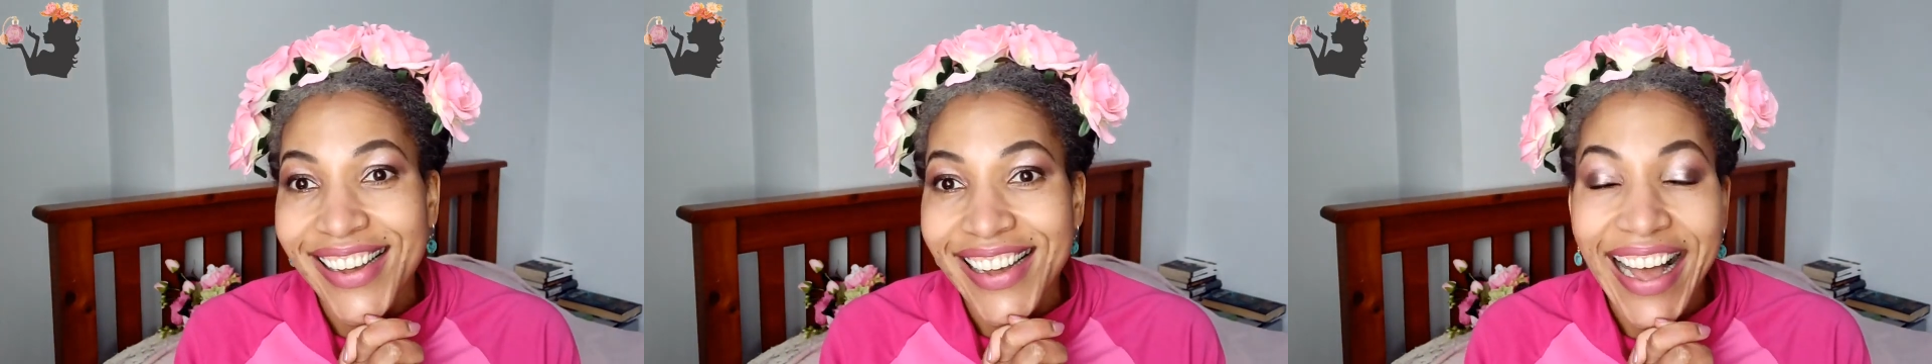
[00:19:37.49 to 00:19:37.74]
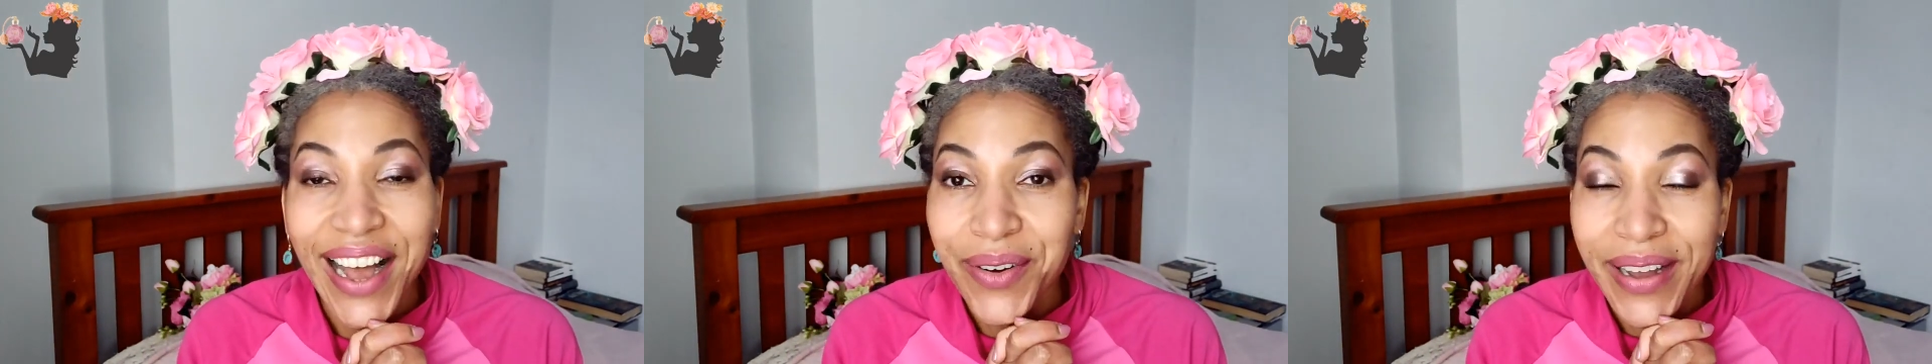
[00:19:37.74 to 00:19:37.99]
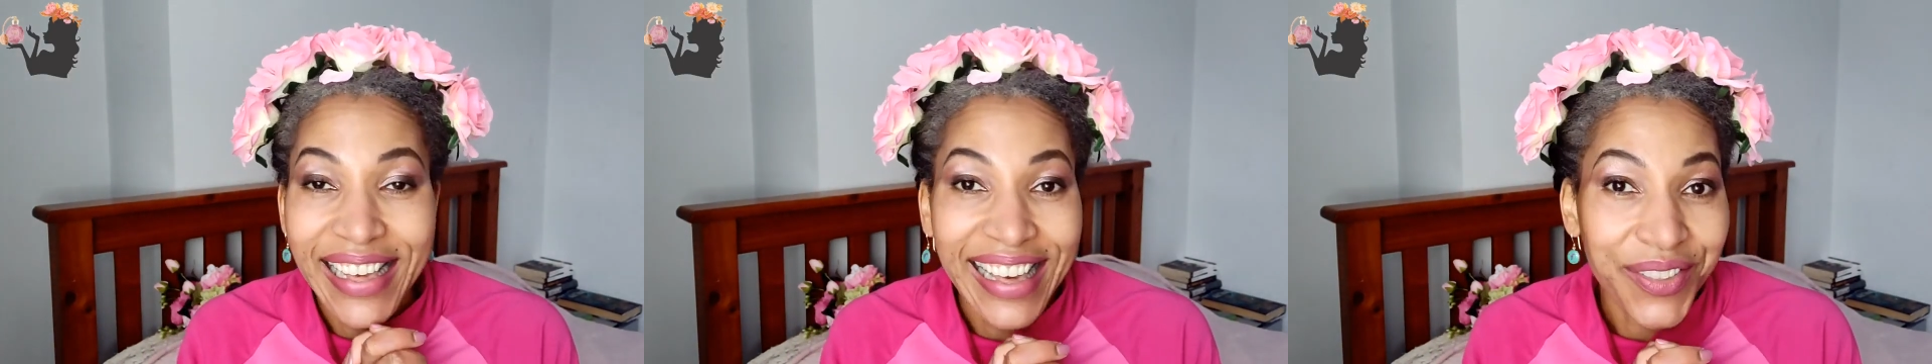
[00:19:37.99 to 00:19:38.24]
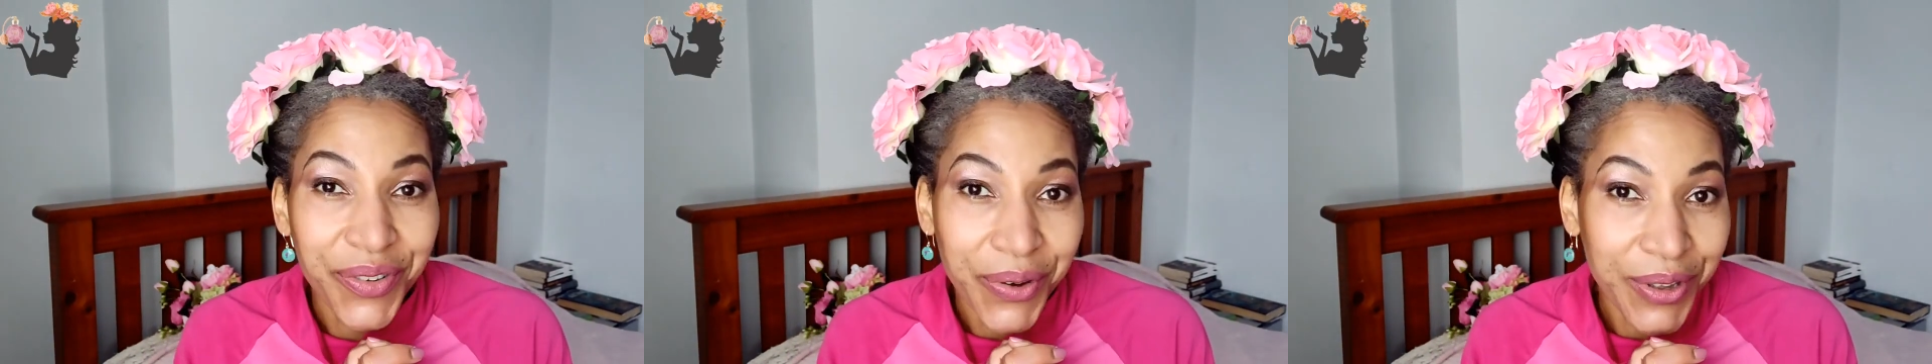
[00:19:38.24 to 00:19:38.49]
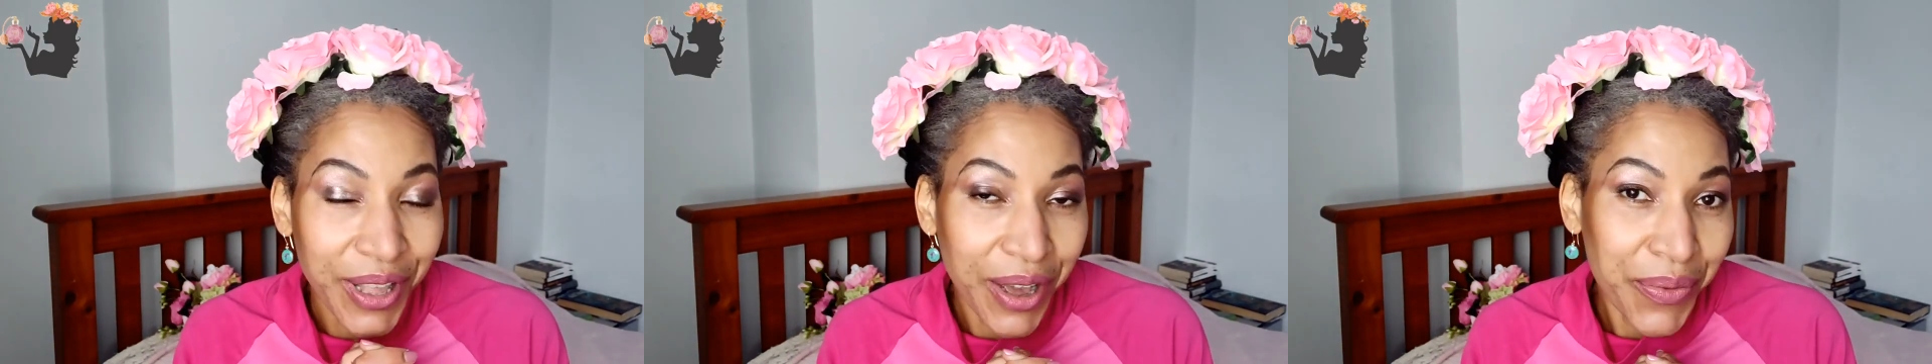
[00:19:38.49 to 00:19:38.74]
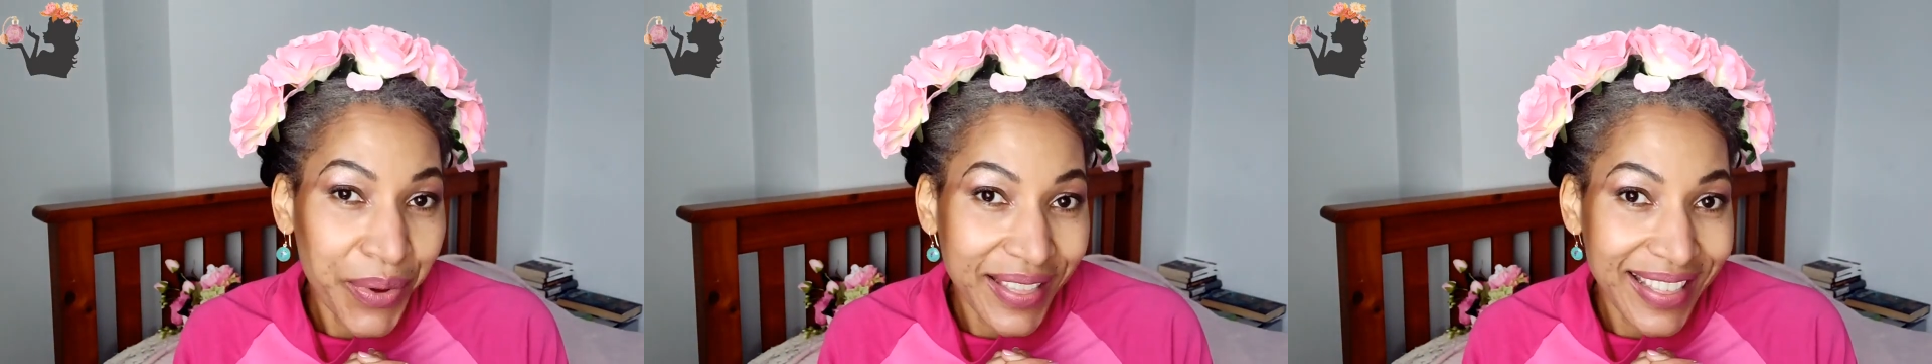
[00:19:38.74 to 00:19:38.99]
how I get on
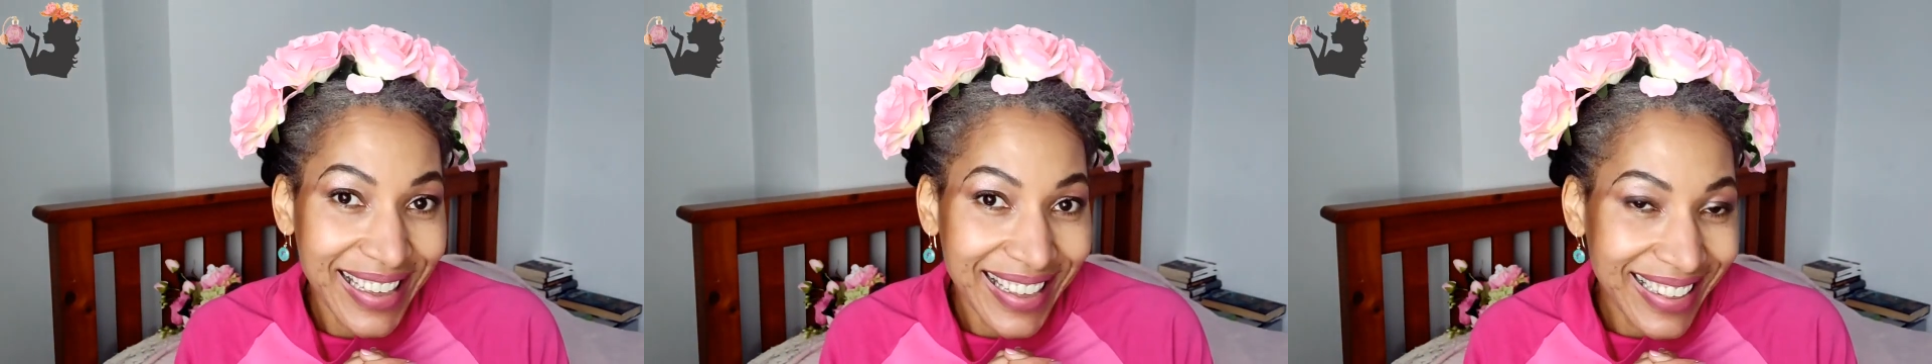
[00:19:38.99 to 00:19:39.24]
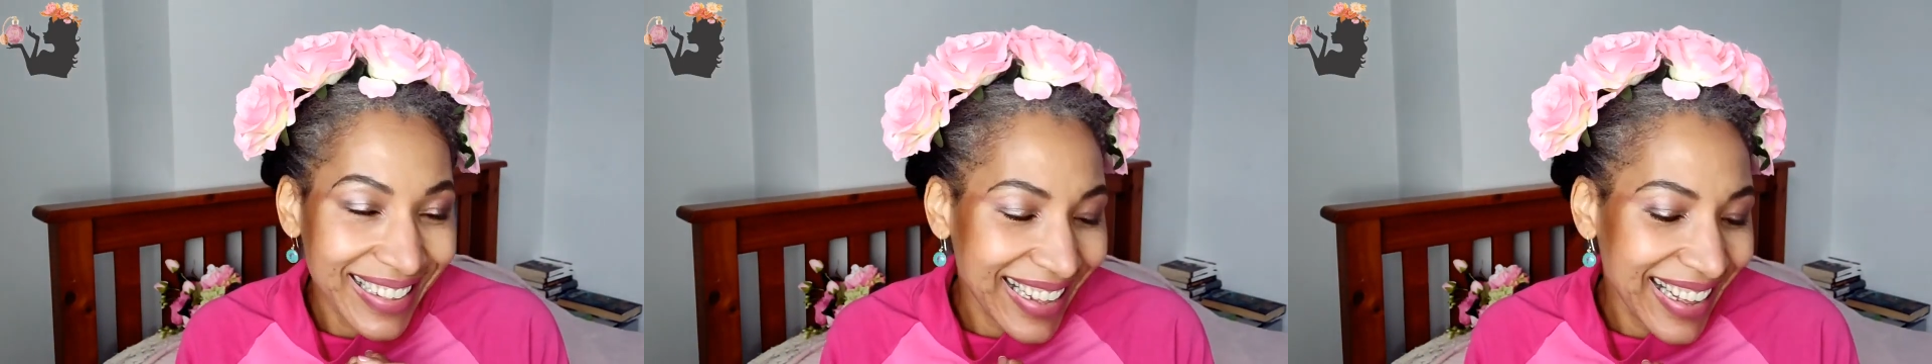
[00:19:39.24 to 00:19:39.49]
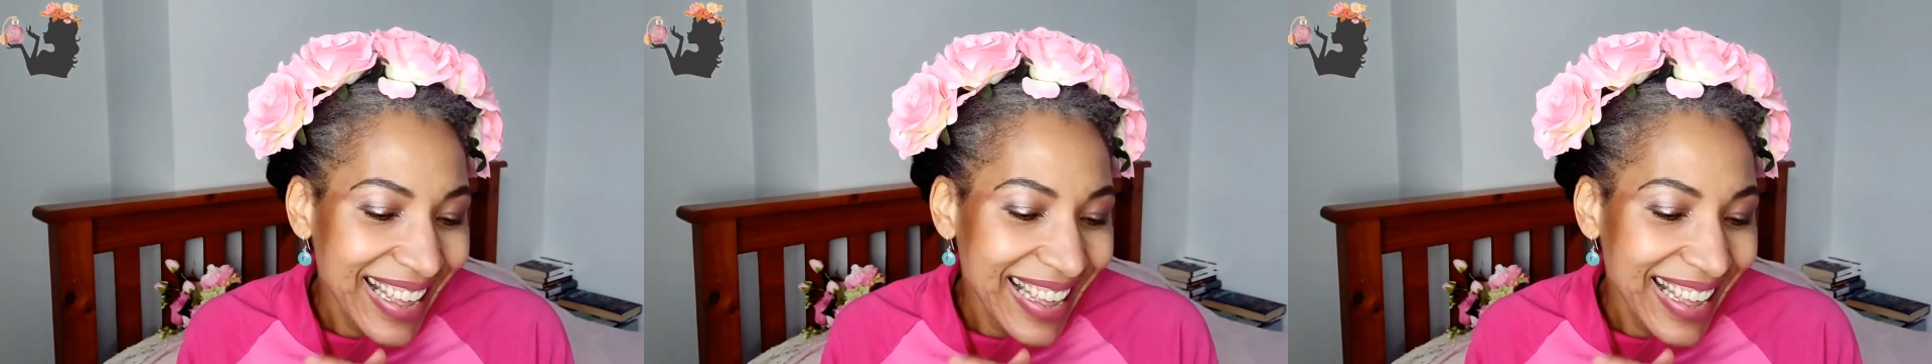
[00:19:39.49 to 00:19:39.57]
with these.